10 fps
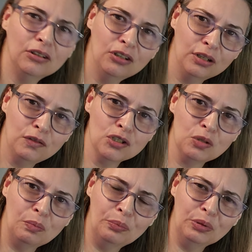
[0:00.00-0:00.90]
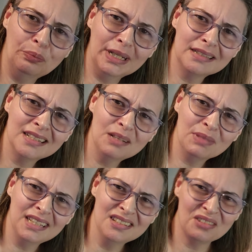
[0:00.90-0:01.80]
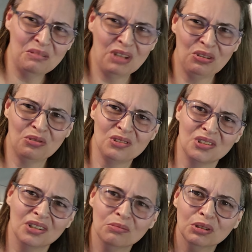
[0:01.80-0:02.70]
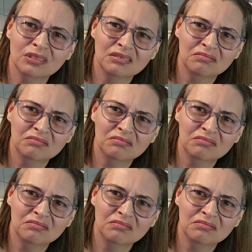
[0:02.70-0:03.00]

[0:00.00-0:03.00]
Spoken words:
don't know if you should put butter in, but then it's going to make the croissant a bit.